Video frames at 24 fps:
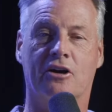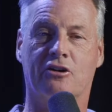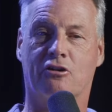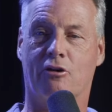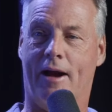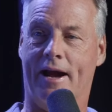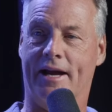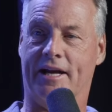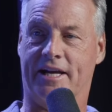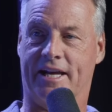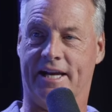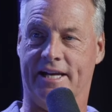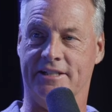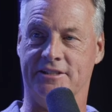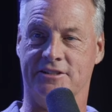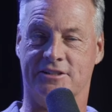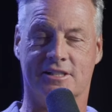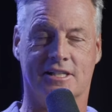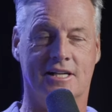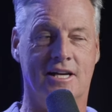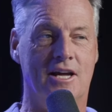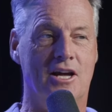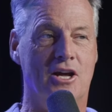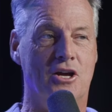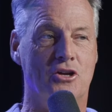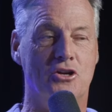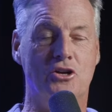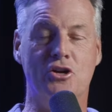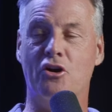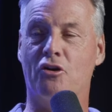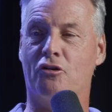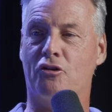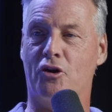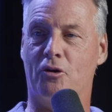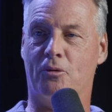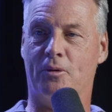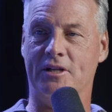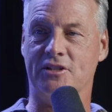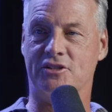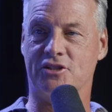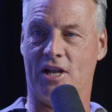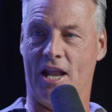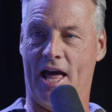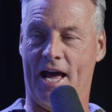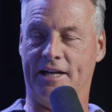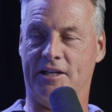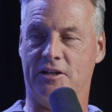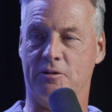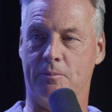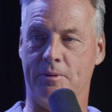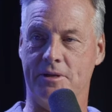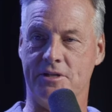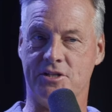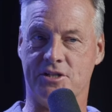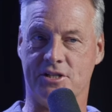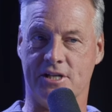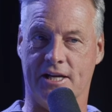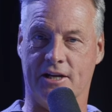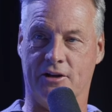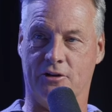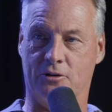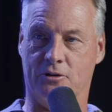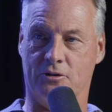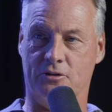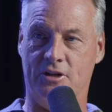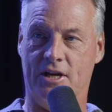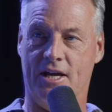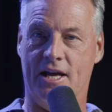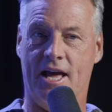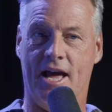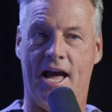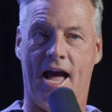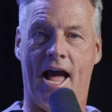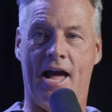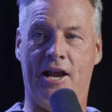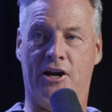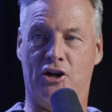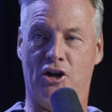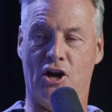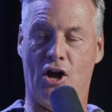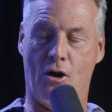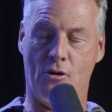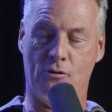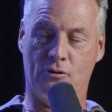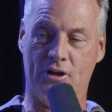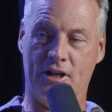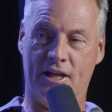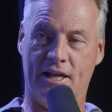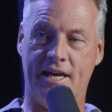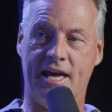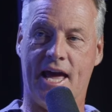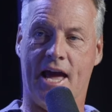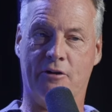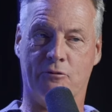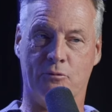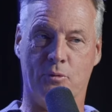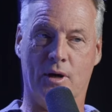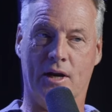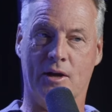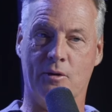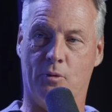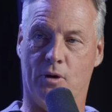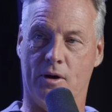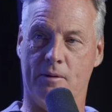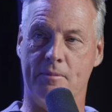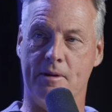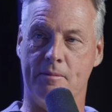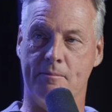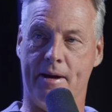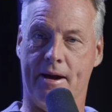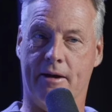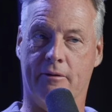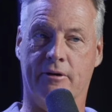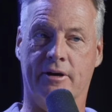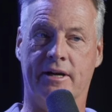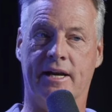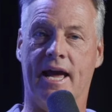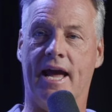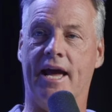grandkids. You don't know what it's like to be single mm-hmm. and lonely and really want to be married."